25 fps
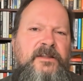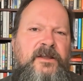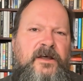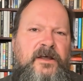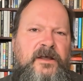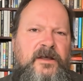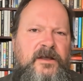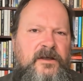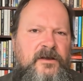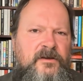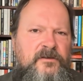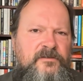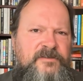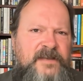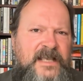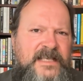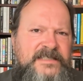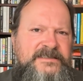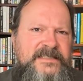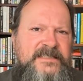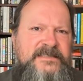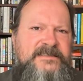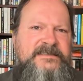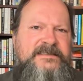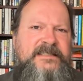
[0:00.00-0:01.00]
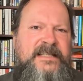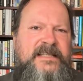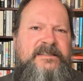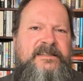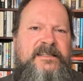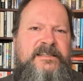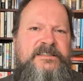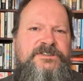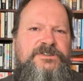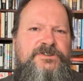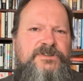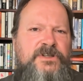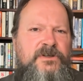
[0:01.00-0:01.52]
the facets that
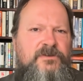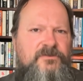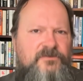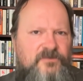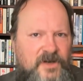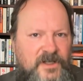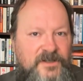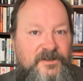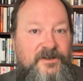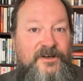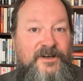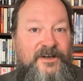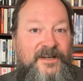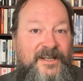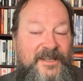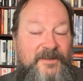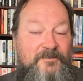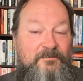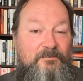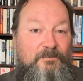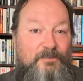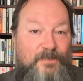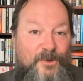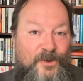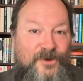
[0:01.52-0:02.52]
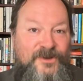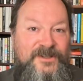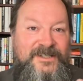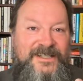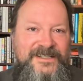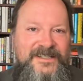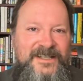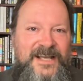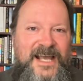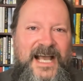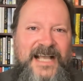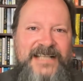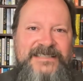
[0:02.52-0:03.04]
this rather
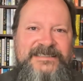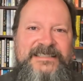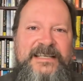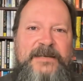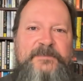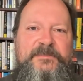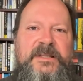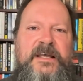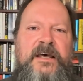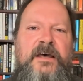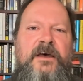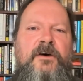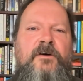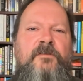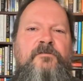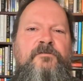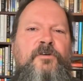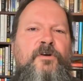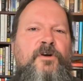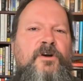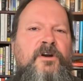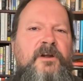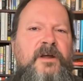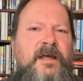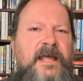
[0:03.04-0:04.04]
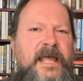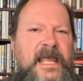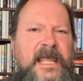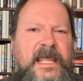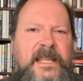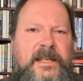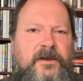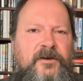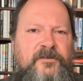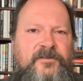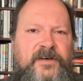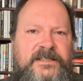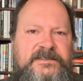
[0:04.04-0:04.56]
important concept for
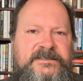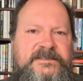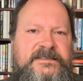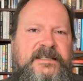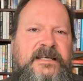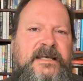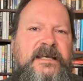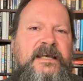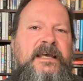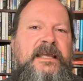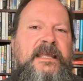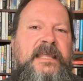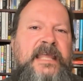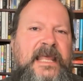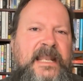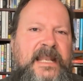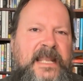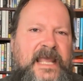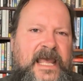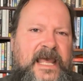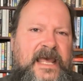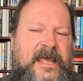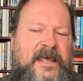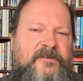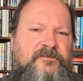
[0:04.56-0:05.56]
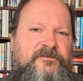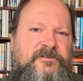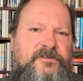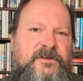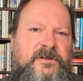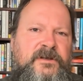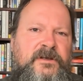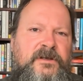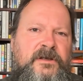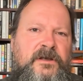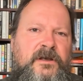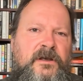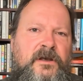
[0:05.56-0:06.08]
any of us can have.
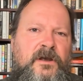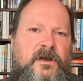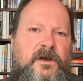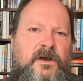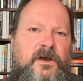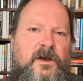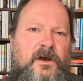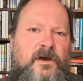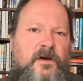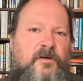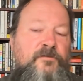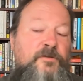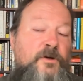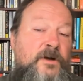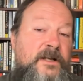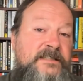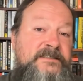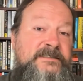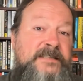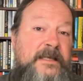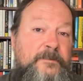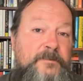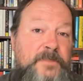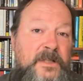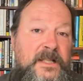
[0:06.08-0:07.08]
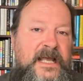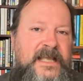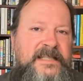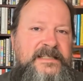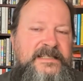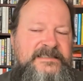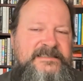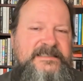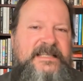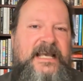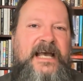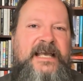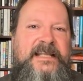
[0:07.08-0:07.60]
For example, I
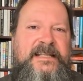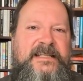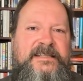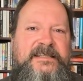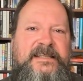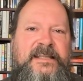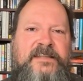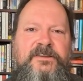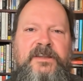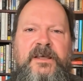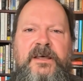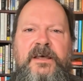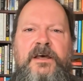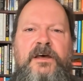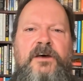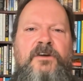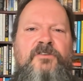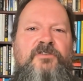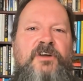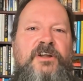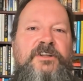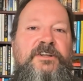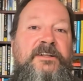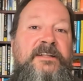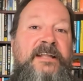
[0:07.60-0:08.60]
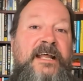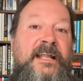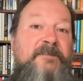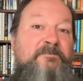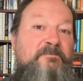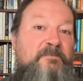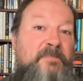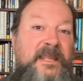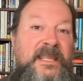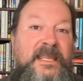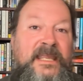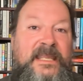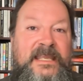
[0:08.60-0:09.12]
decided that rather
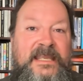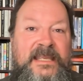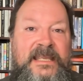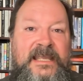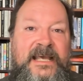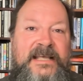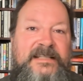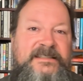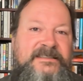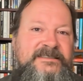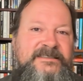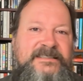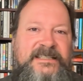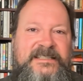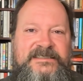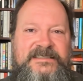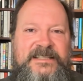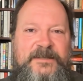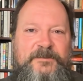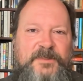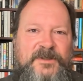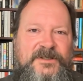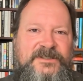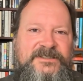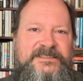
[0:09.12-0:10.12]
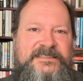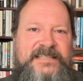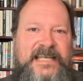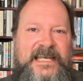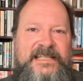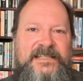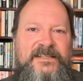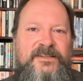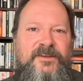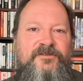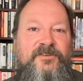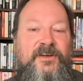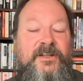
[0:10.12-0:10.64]
than being at
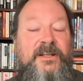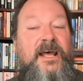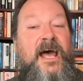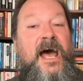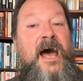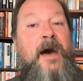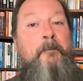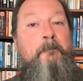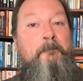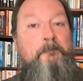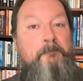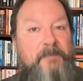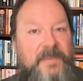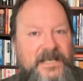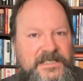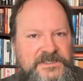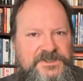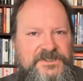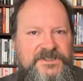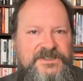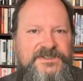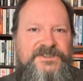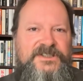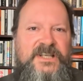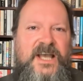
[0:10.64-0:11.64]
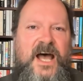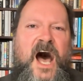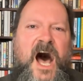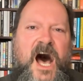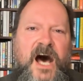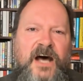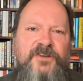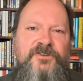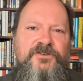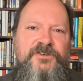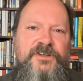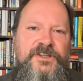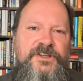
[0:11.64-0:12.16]
60% of an ambitious
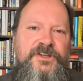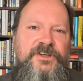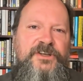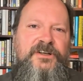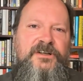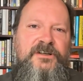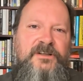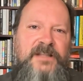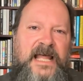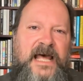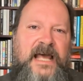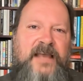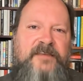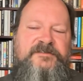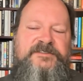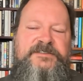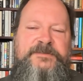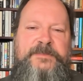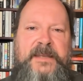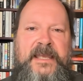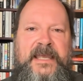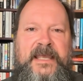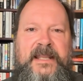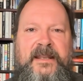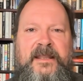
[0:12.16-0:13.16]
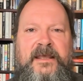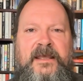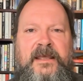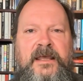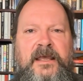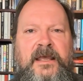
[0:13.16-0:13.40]
100-year lifespan,